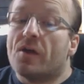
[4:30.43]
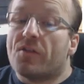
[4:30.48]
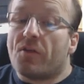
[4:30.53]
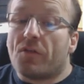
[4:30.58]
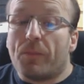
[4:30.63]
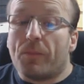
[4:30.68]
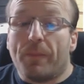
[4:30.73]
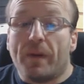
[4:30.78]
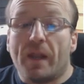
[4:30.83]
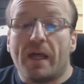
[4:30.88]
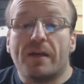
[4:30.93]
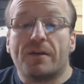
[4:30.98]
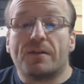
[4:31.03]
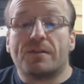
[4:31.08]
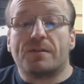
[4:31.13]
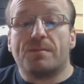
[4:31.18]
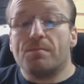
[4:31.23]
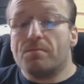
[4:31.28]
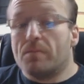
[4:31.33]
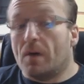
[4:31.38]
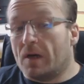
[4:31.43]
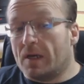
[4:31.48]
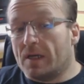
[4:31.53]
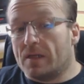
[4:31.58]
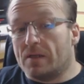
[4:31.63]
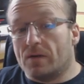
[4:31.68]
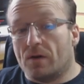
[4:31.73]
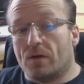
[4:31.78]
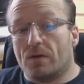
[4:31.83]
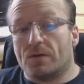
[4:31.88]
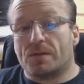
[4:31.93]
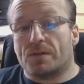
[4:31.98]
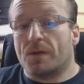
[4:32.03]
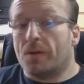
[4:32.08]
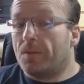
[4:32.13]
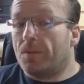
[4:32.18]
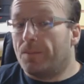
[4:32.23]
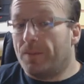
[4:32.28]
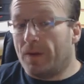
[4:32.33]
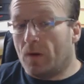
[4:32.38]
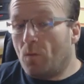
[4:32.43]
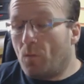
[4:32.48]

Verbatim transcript: though the players might not be